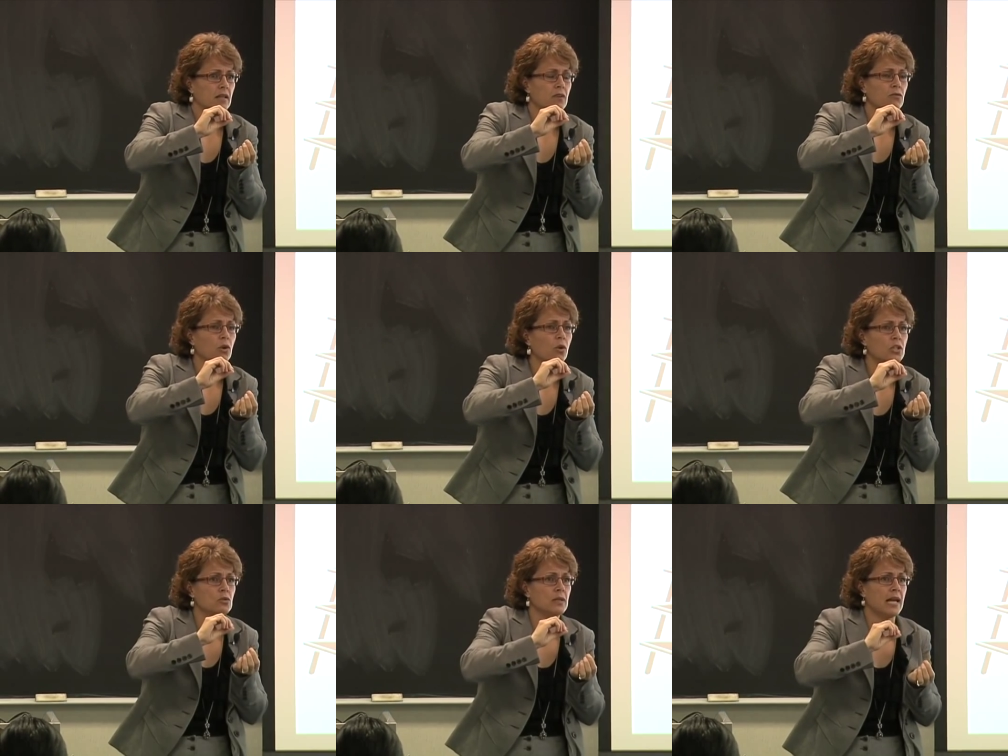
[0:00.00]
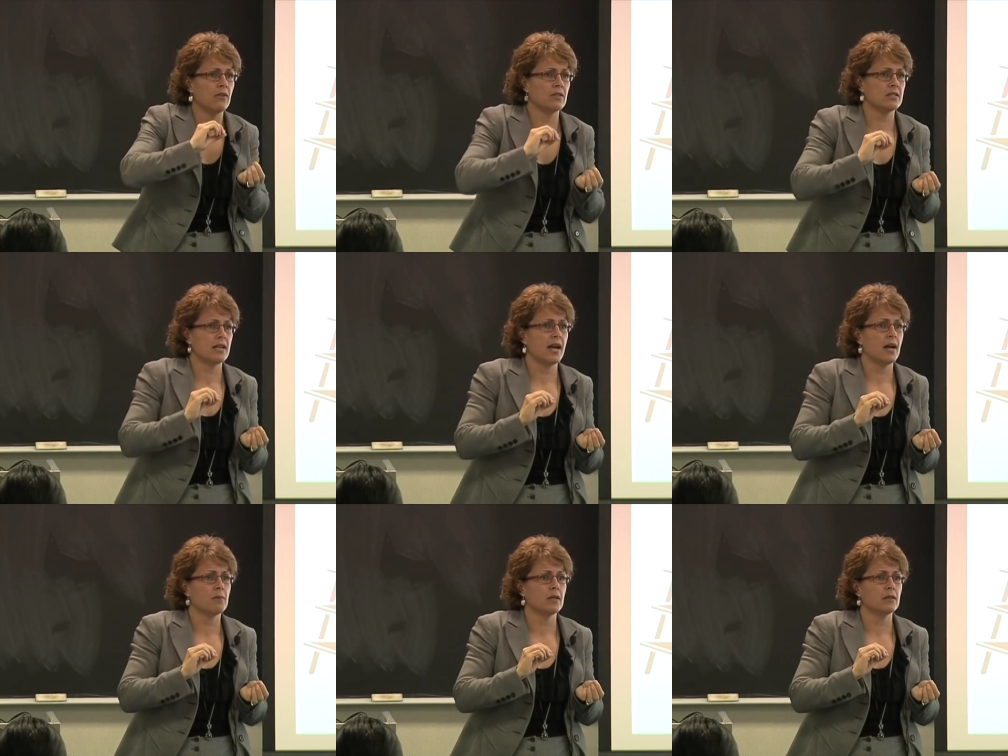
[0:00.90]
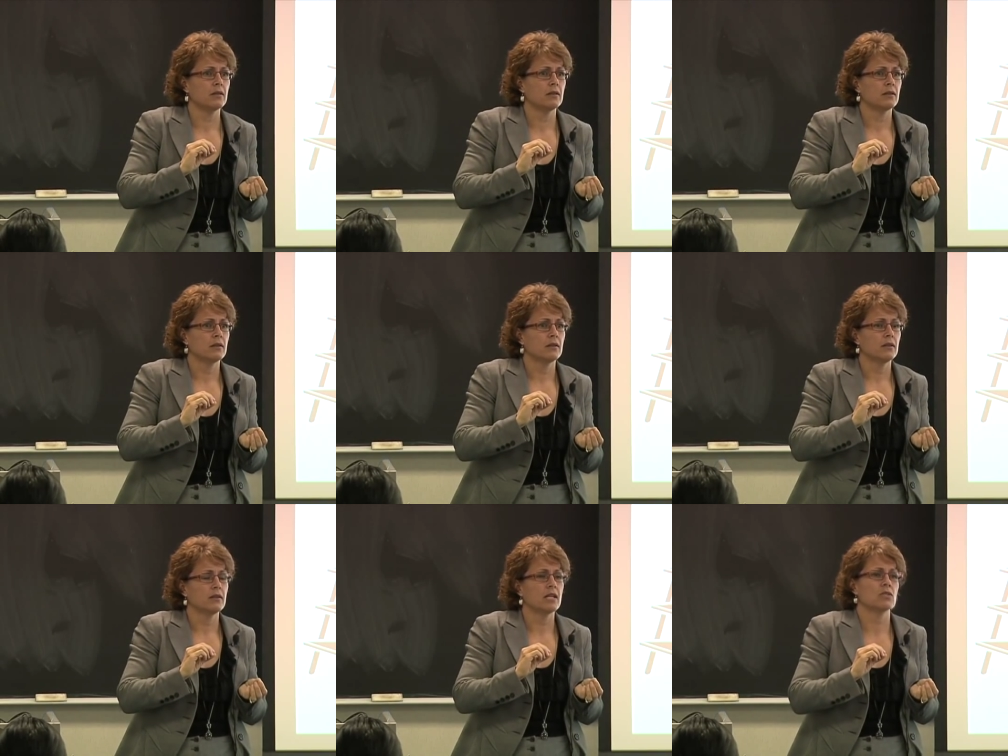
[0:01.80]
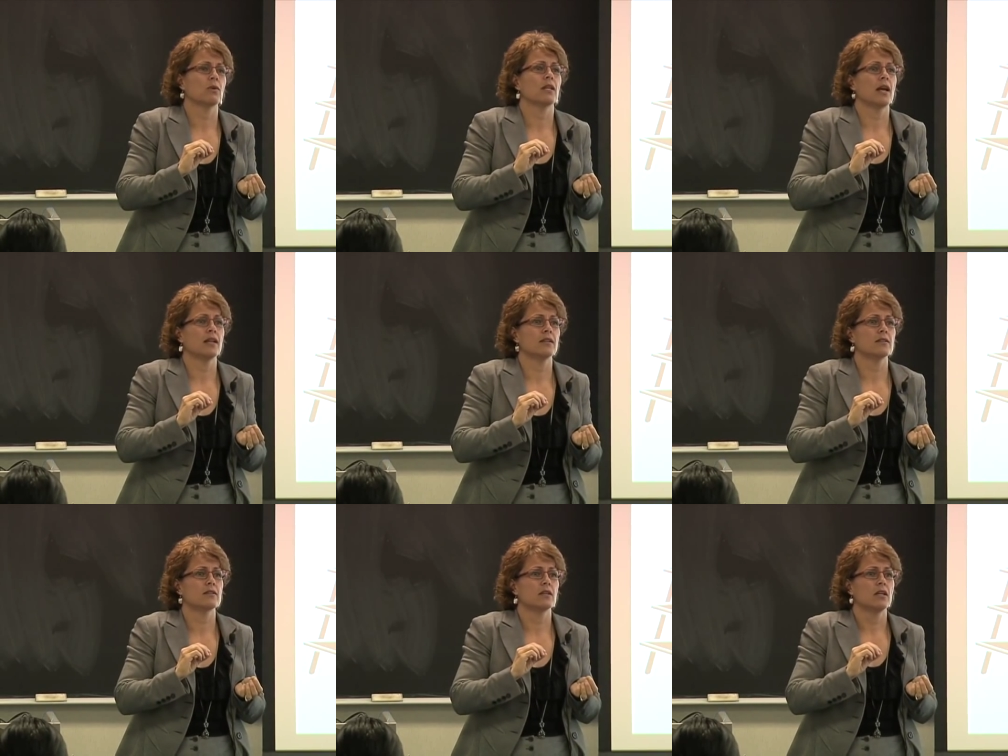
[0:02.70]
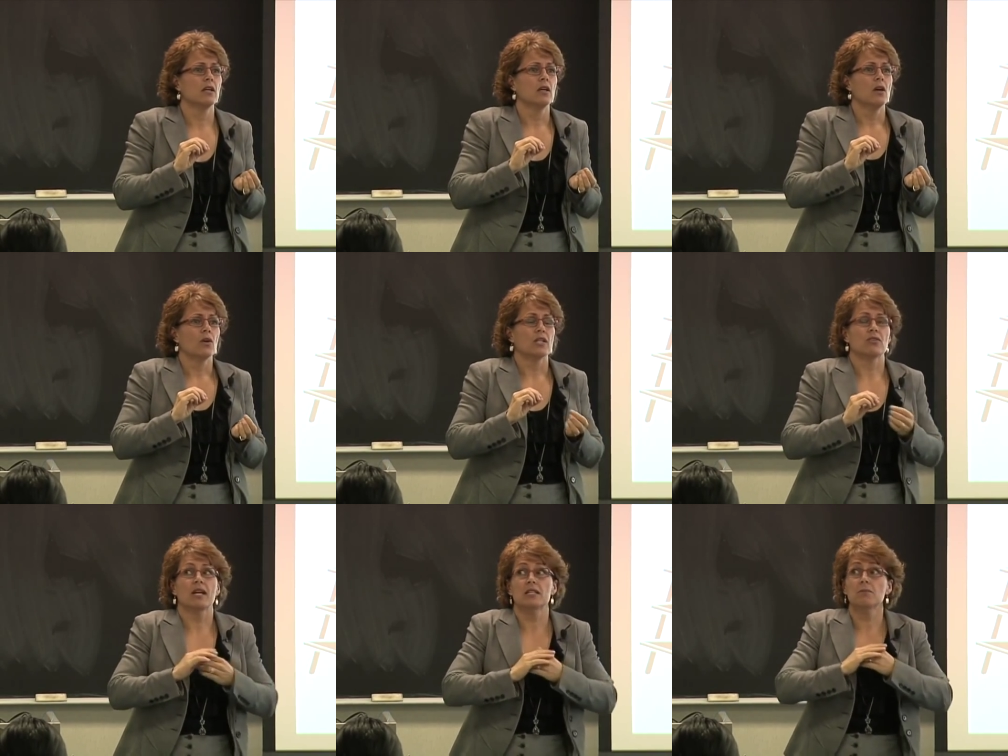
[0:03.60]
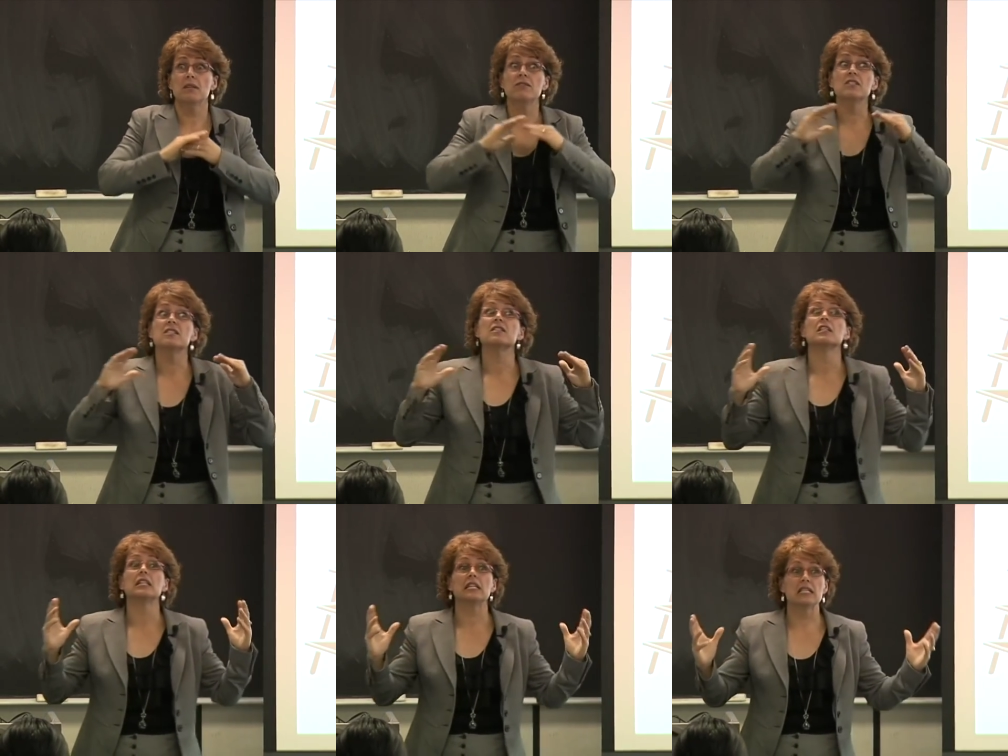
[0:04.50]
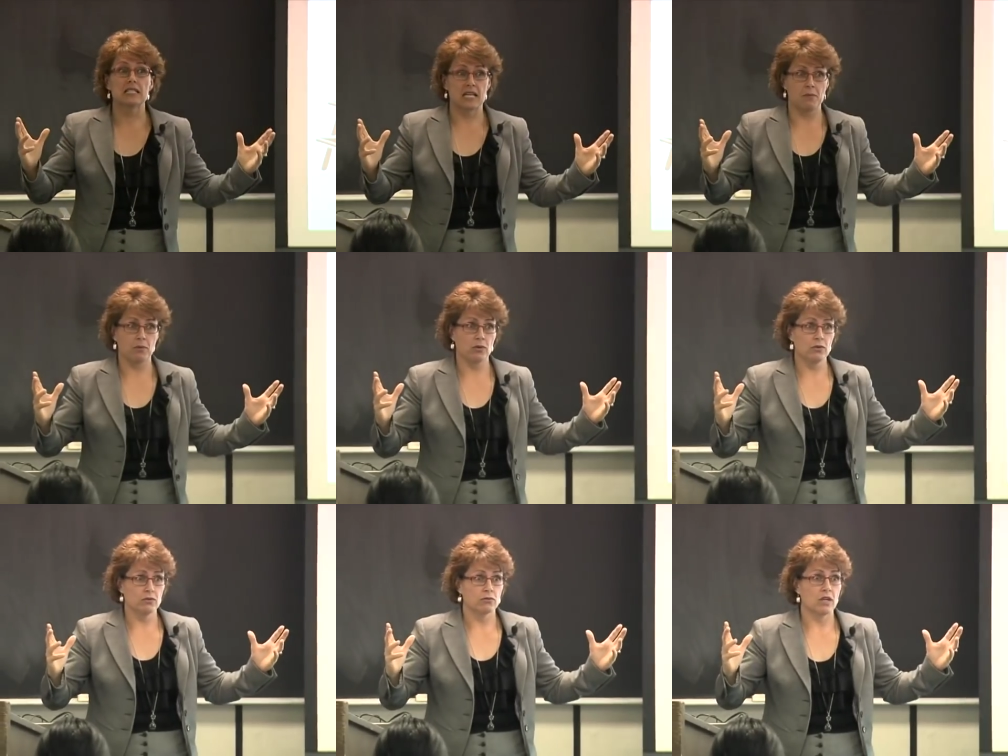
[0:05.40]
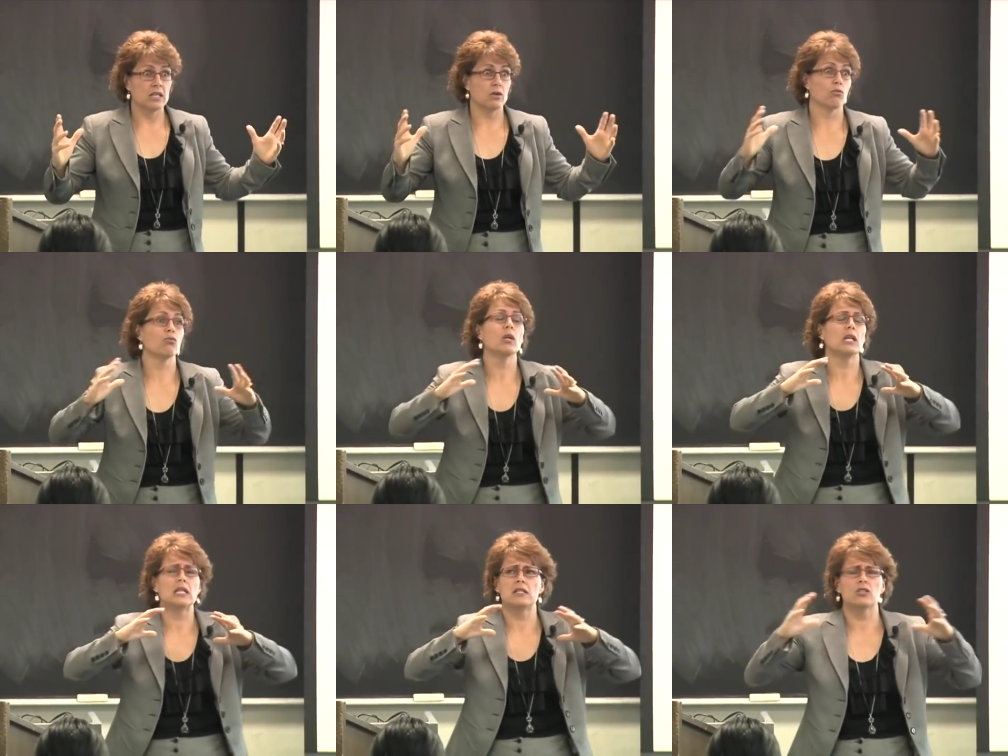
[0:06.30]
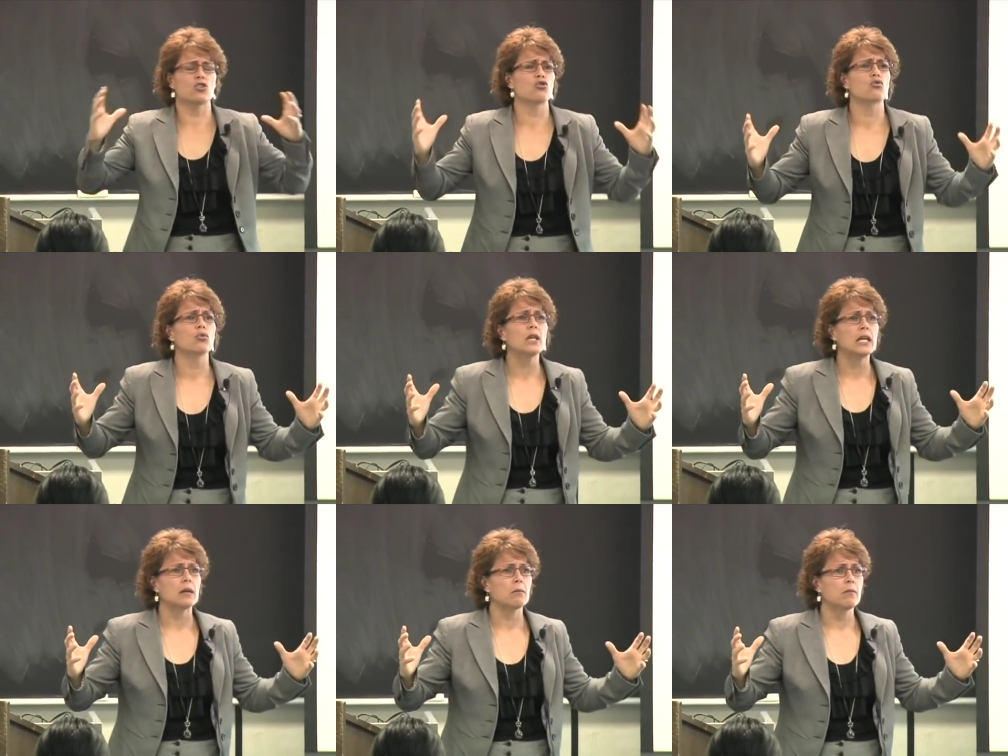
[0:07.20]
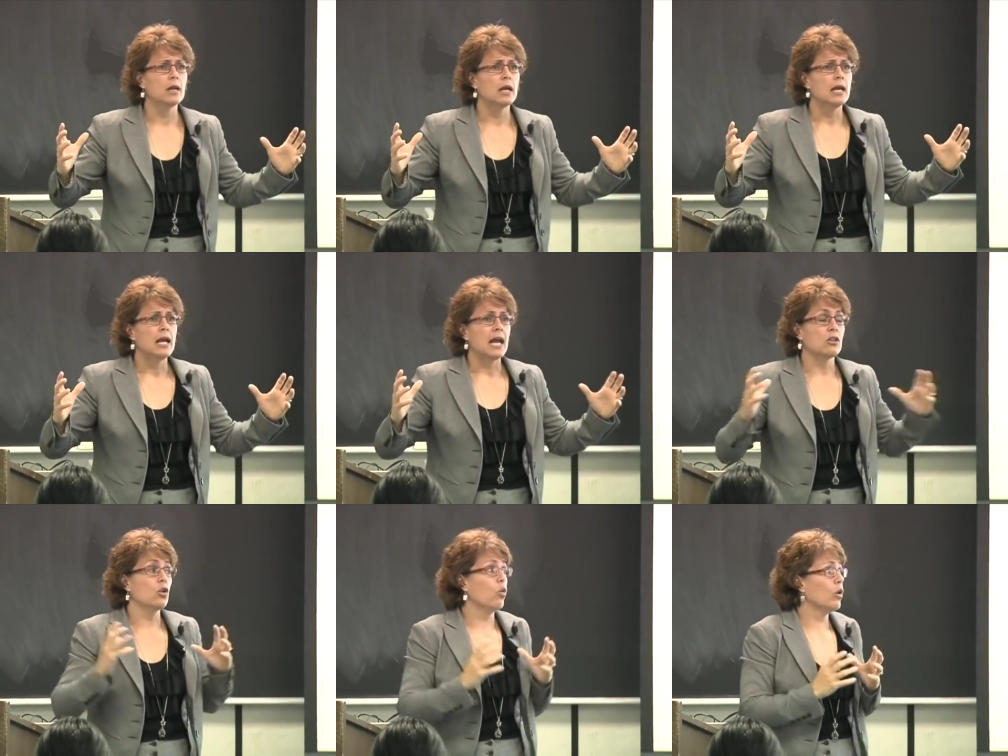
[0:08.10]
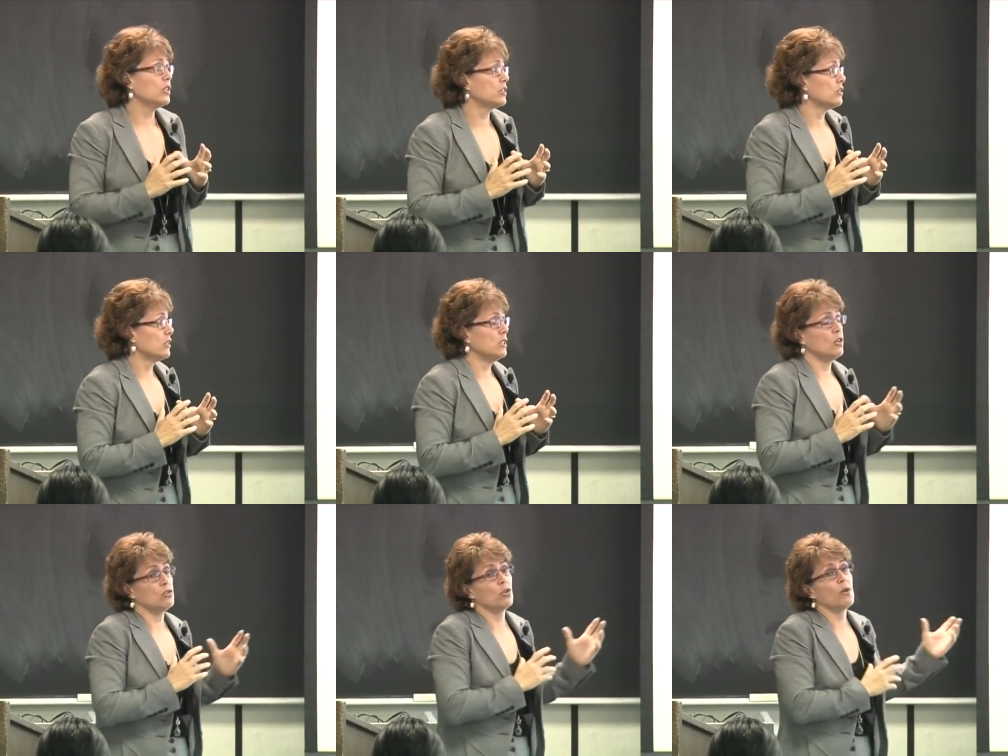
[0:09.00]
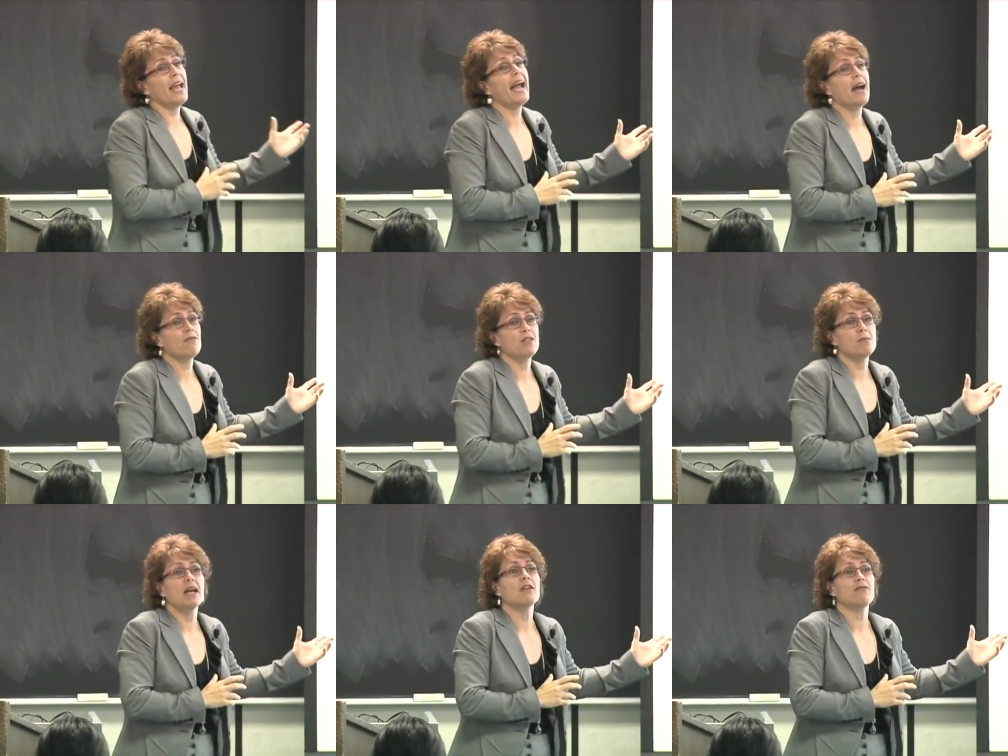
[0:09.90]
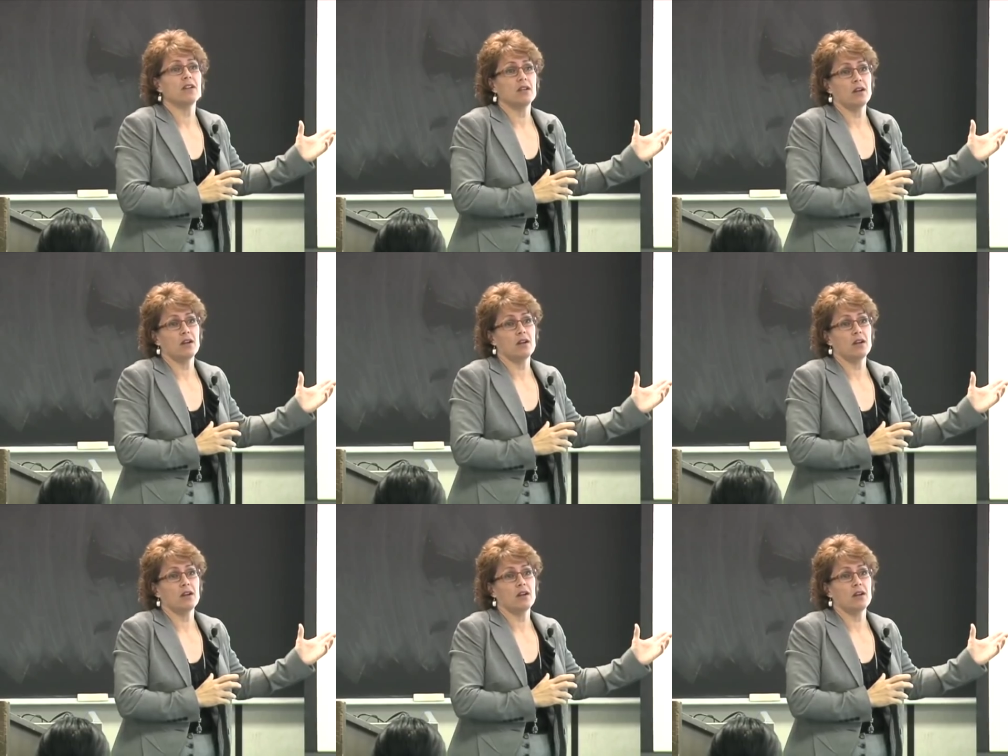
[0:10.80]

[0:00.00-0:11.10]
if we're going to allow this to happen. That's what that is. Okay, so that's a bit of a silly example, right, that really is extreme and the courts, you know, don't have the benefit